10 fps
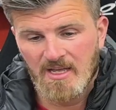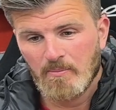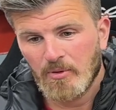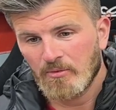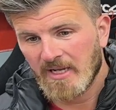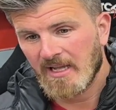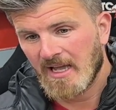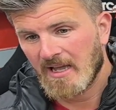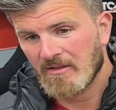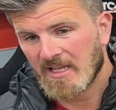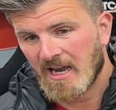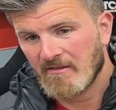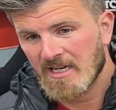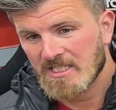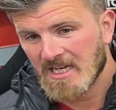Pulled it out the
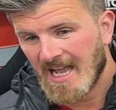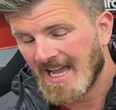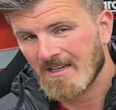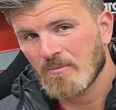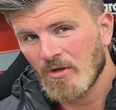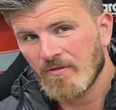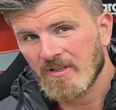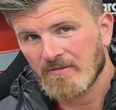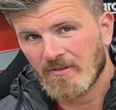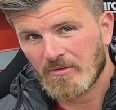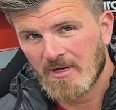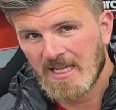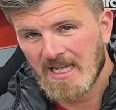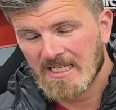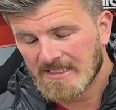garage, hadn't moved it for 3 years.